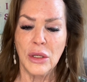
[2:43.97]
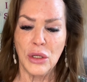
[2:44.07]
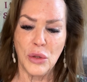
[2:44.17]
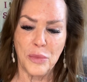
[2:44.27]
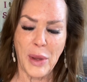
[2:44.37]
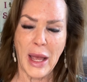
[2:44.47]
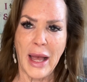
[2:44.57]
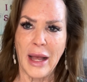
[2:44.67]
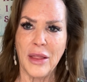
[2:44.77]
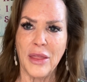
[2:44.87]
you
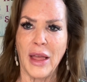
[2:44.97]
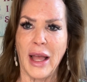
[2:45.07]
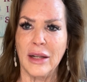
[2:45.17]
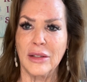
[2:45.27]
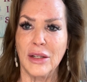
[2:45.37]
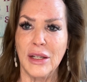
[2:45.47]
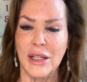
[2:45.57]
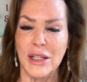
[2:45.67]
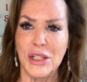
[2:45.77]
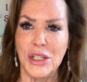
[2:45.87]
pack that
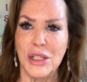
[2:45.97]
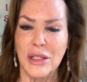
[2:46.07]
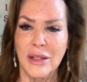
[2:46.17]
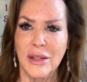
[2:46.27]
lunch,